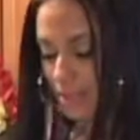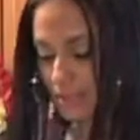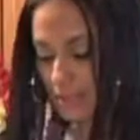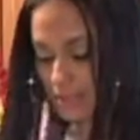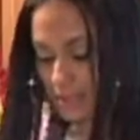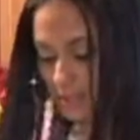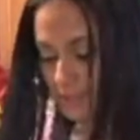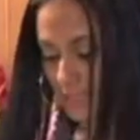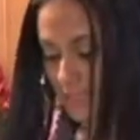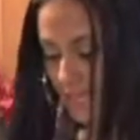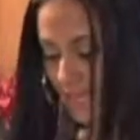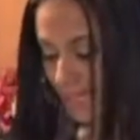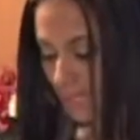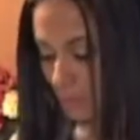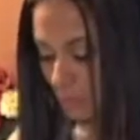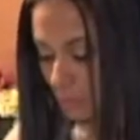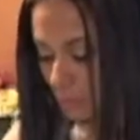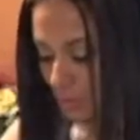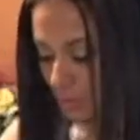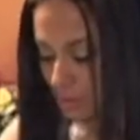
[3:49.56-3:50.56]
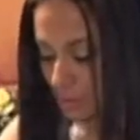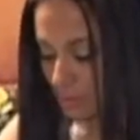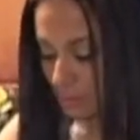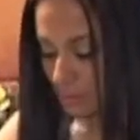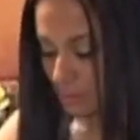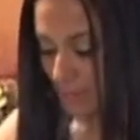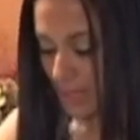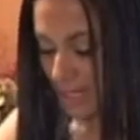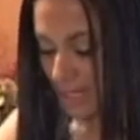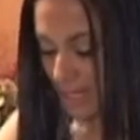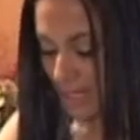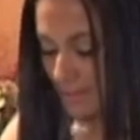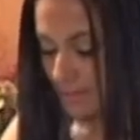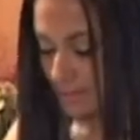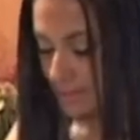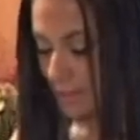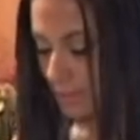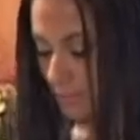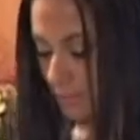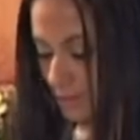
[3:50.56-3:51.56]
is I am going to spread
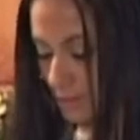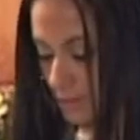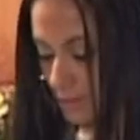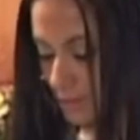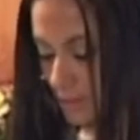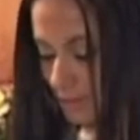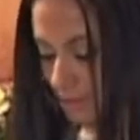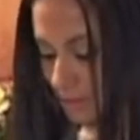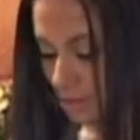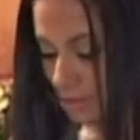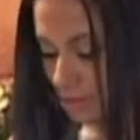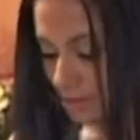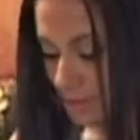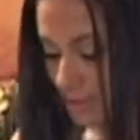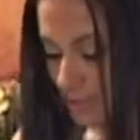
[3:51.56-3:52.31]
some of this delicious